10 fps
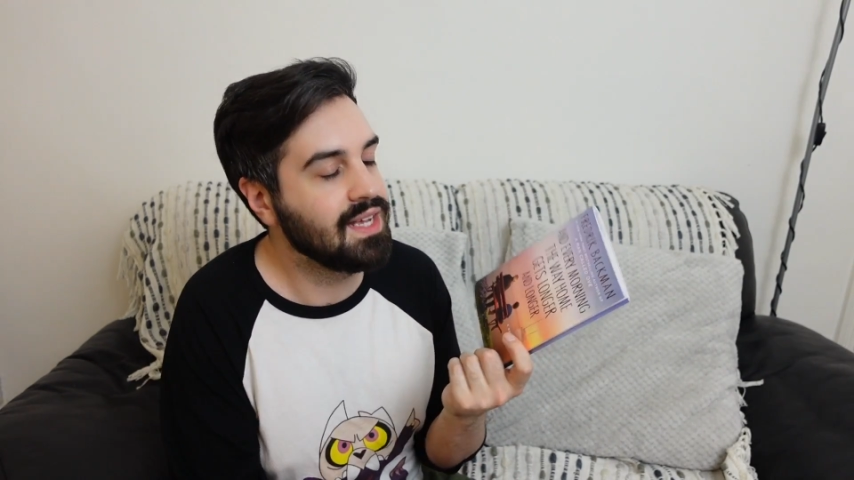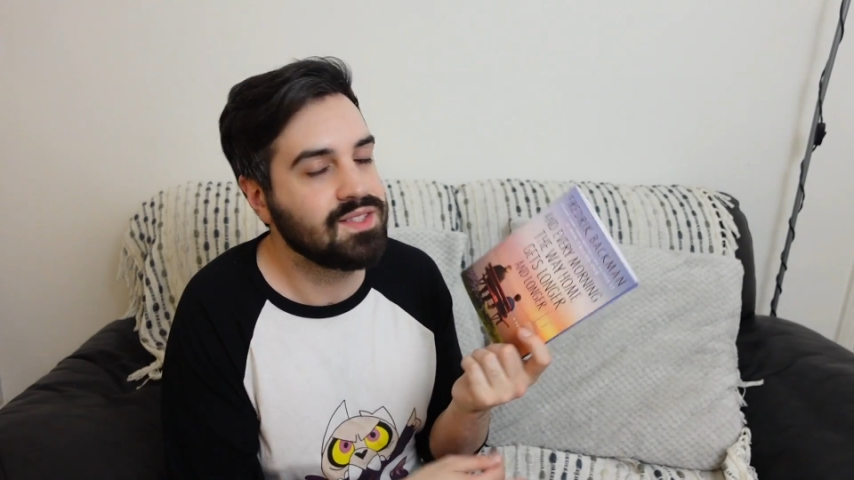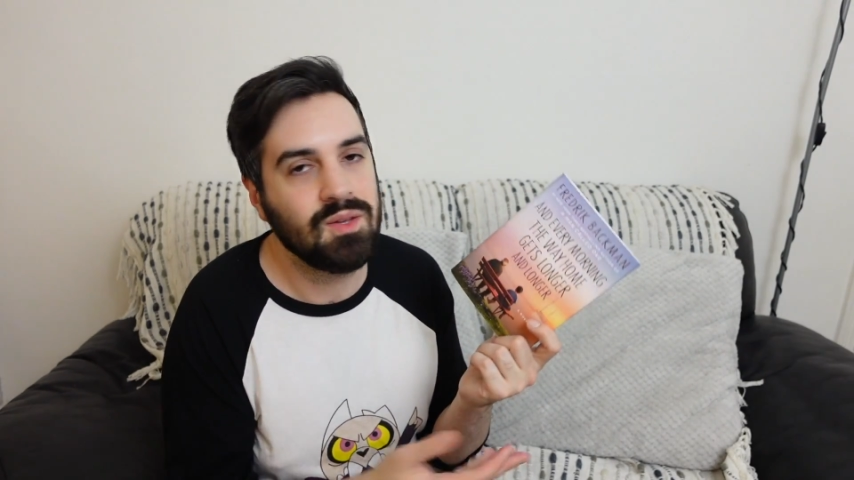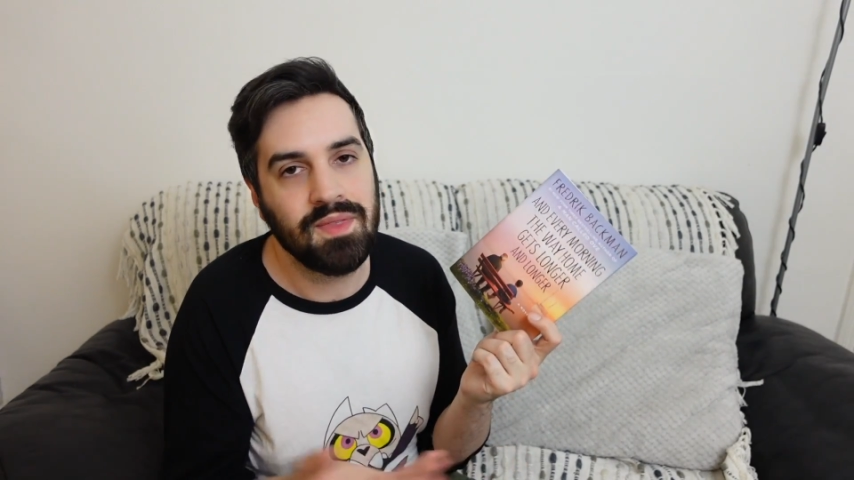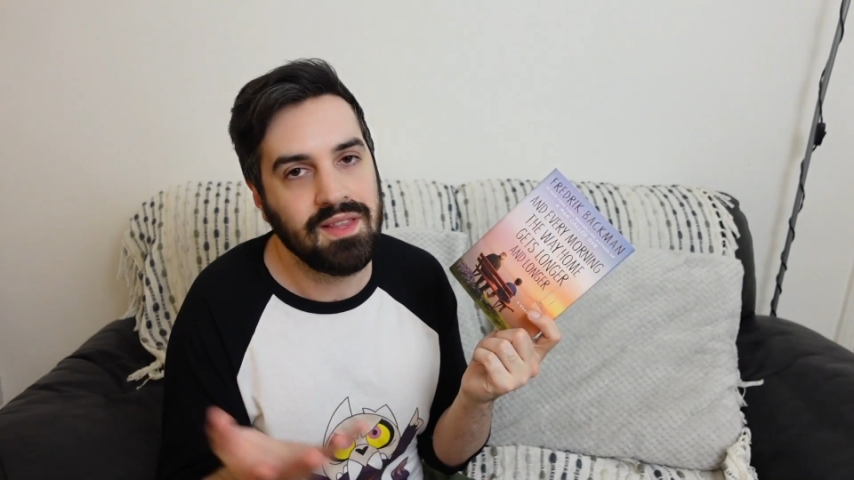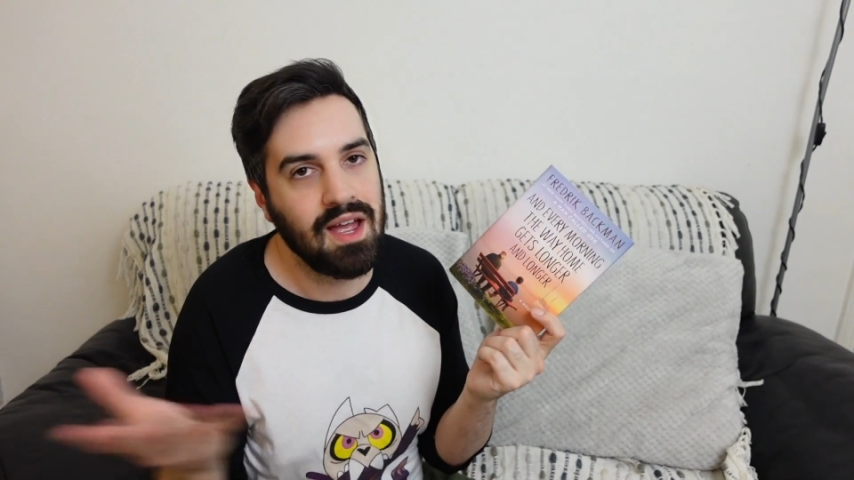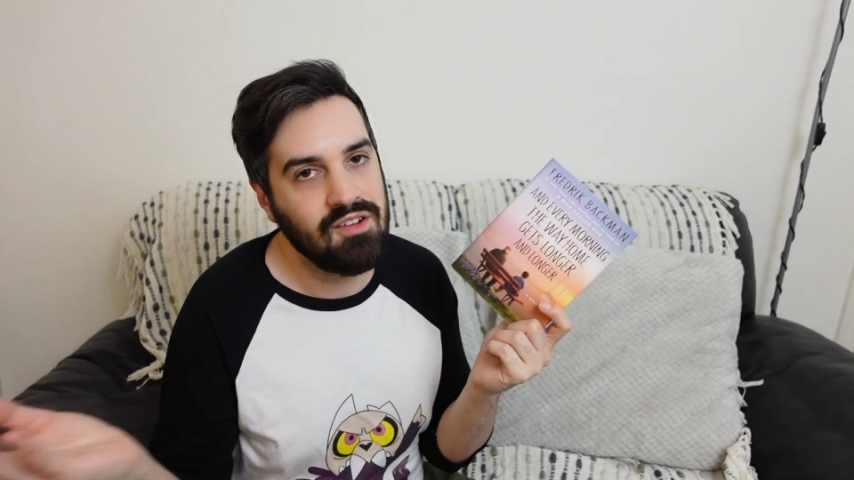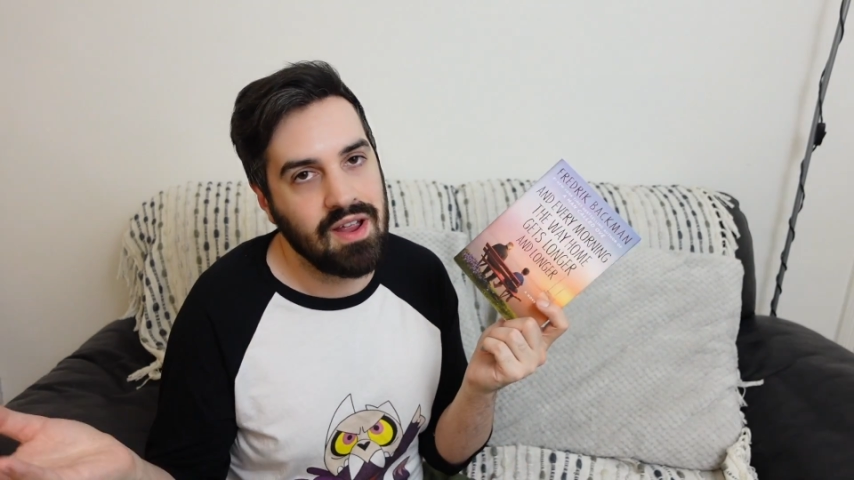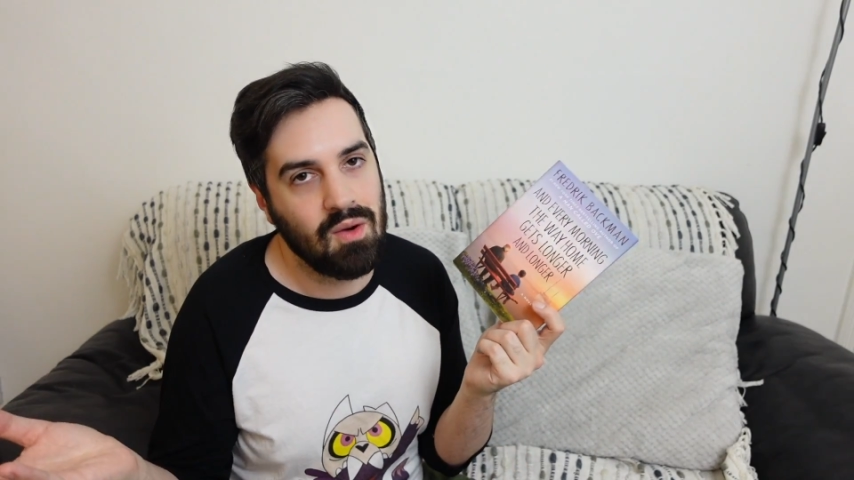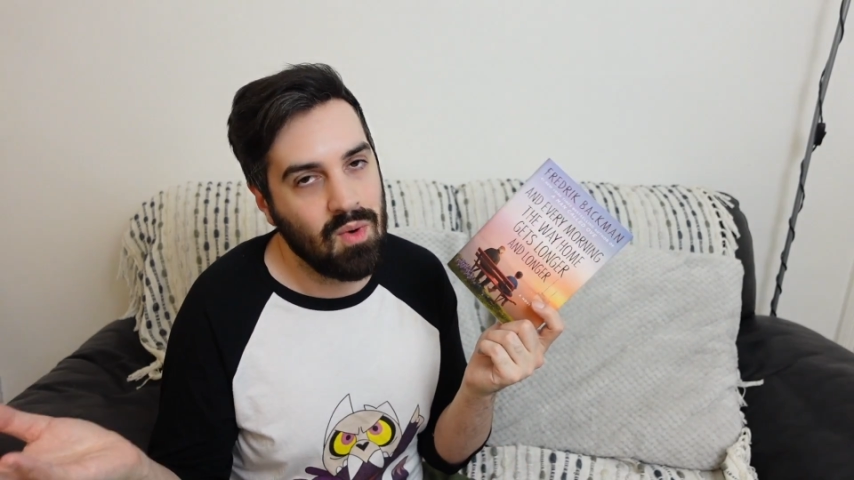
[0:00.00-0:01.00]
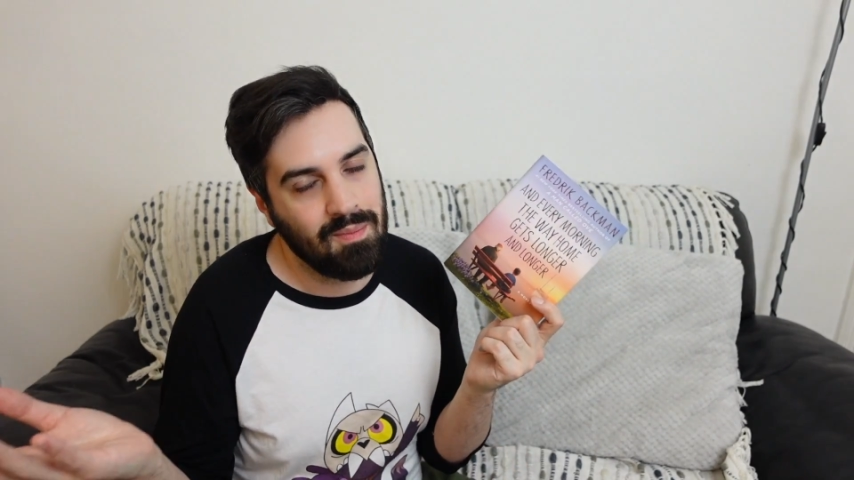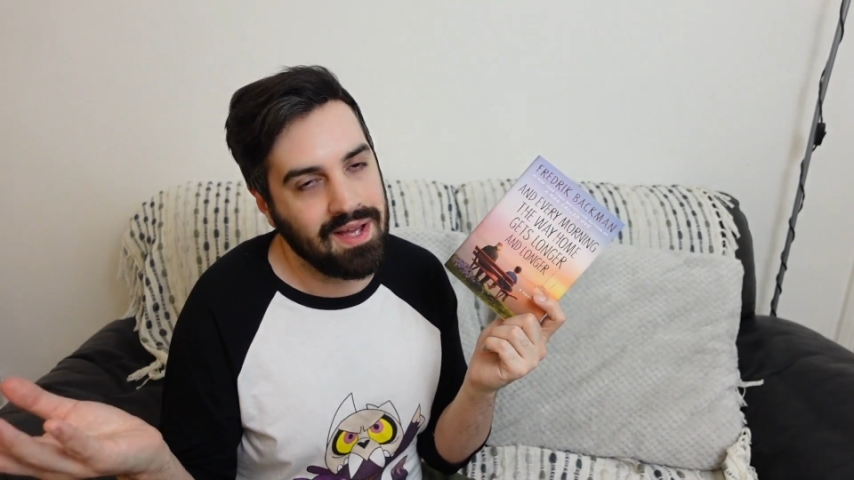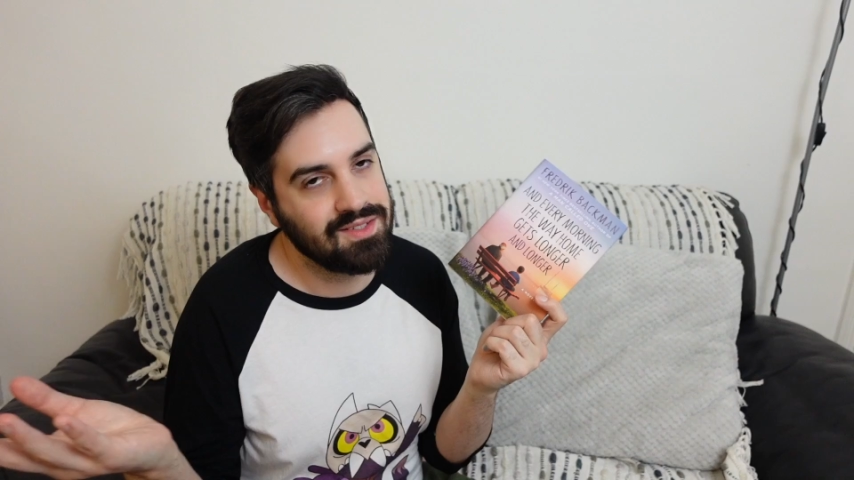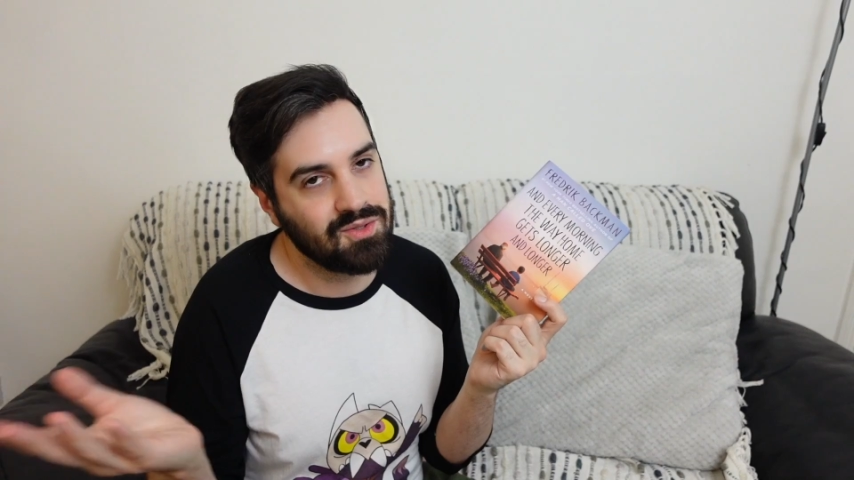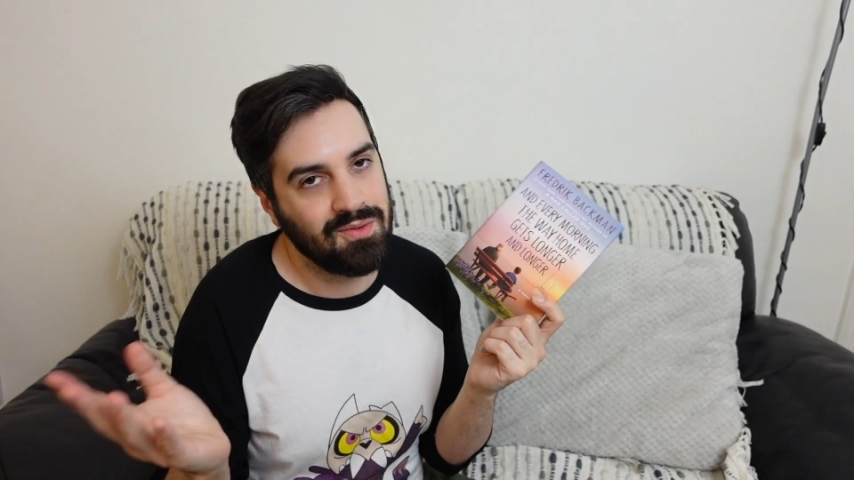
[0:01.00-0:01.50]
It's something that I write on
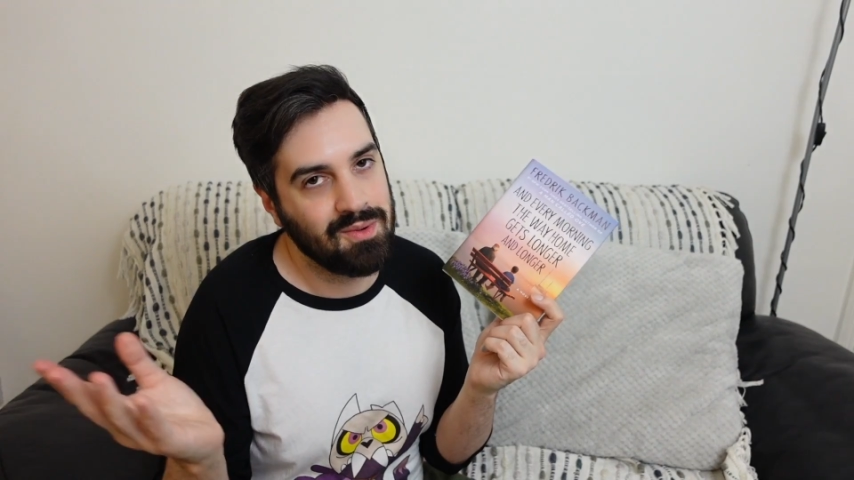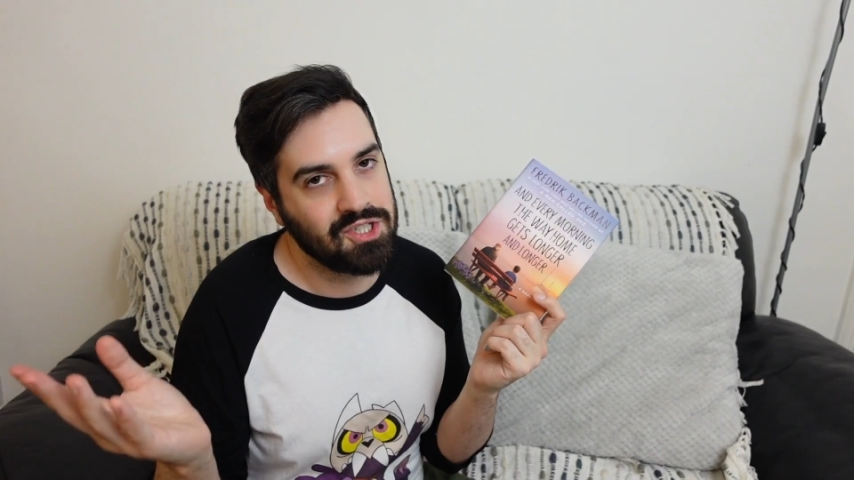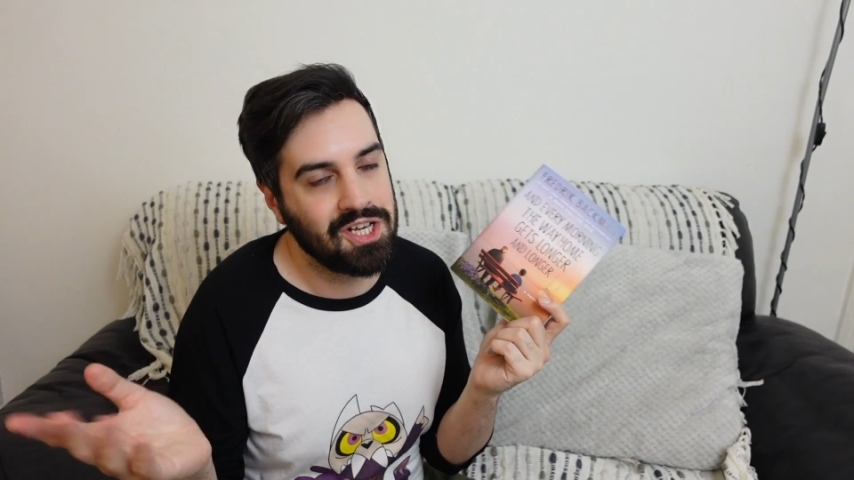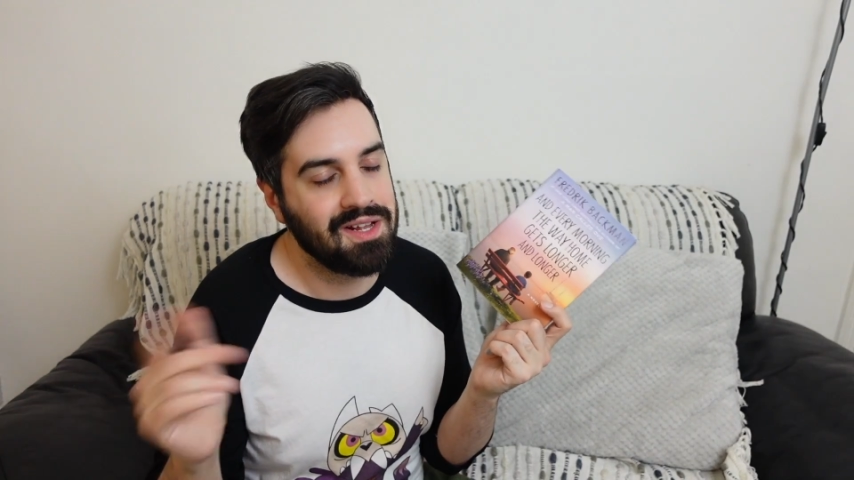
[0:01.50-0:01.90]
Wattpad, so if you want to check